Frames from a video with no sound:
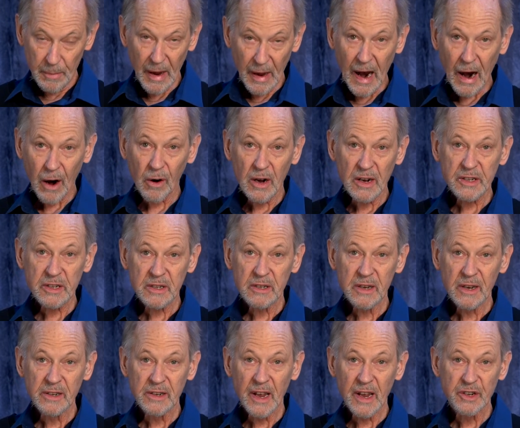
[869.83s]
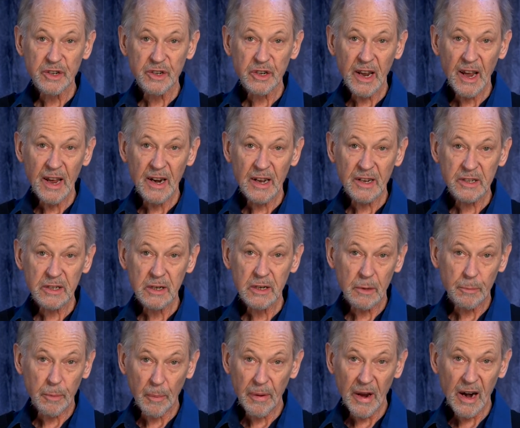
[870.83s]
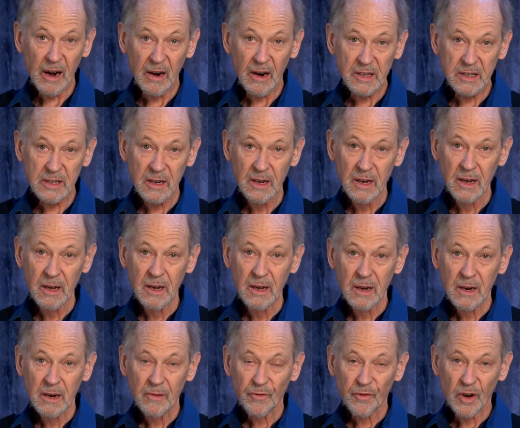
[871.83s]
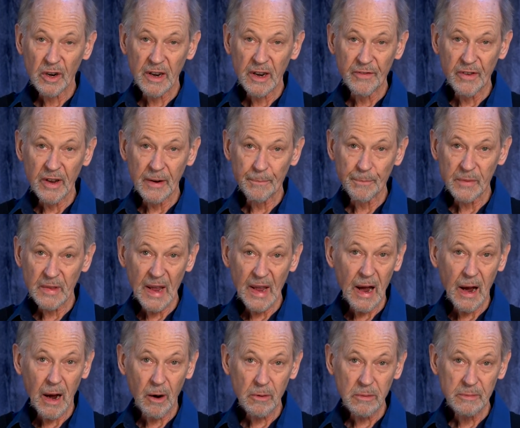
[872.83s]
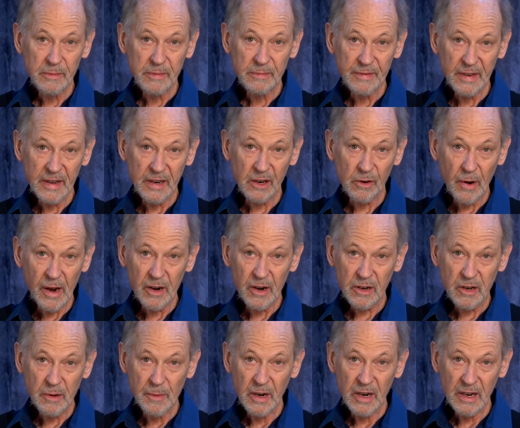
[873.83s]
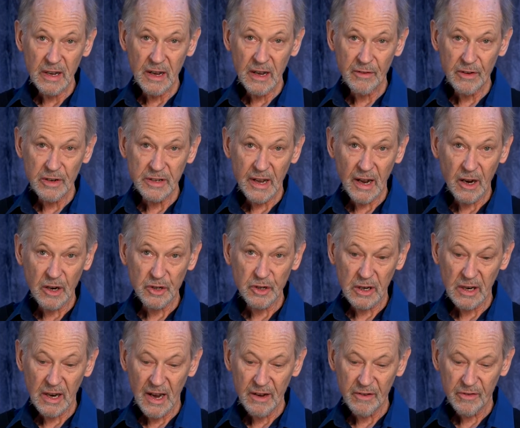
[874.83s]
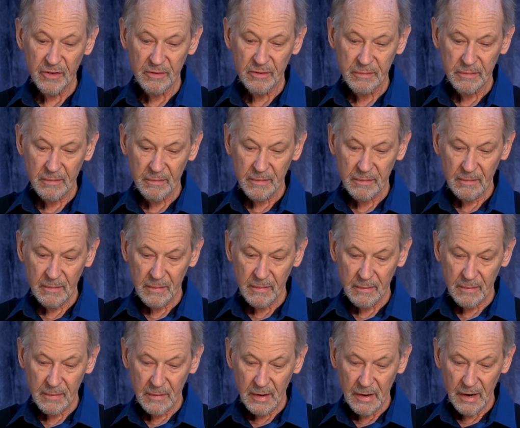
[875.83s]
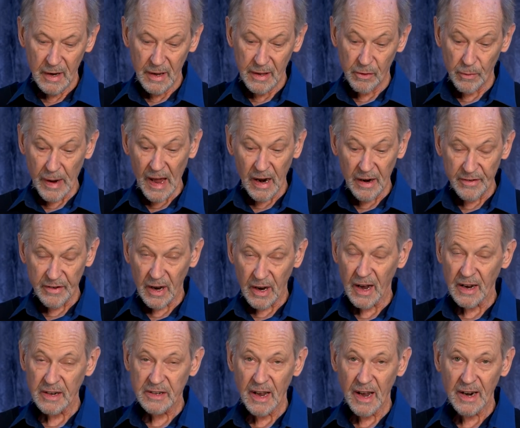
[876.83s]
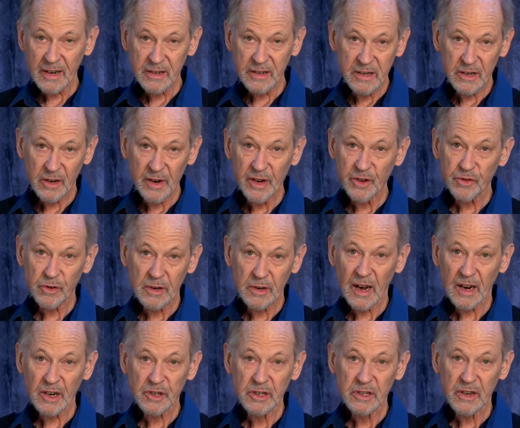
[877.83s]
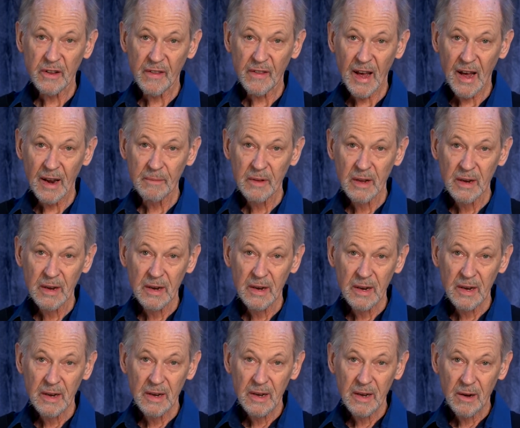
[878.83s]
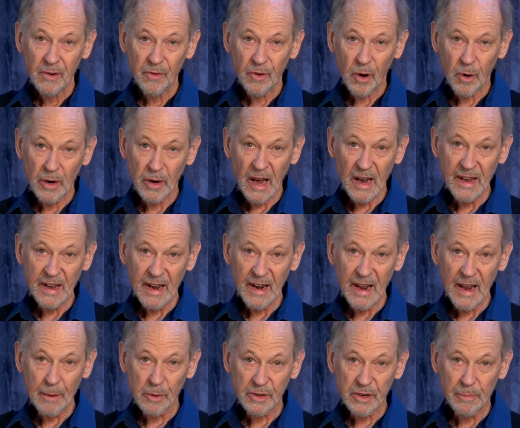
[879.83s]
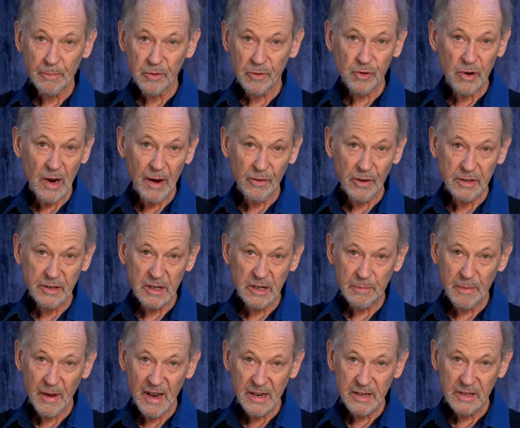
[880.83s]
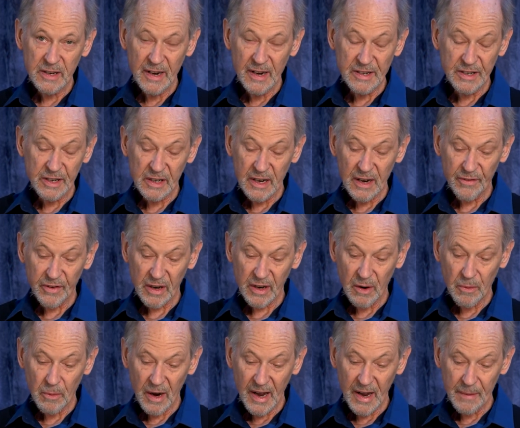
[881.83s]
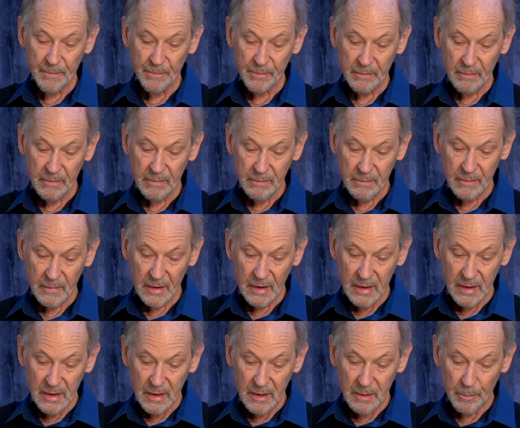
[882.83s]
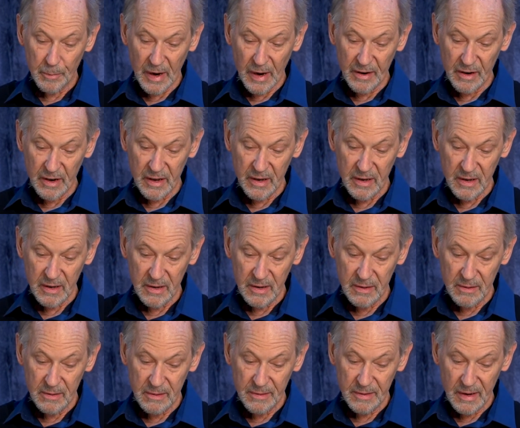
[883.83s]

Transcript: to empower us and to educate us and to prepare us for living now in a greater community of intelligent life. And the reality of contact is our introduction to that. For we're not yet able to travel into space in a significant way, but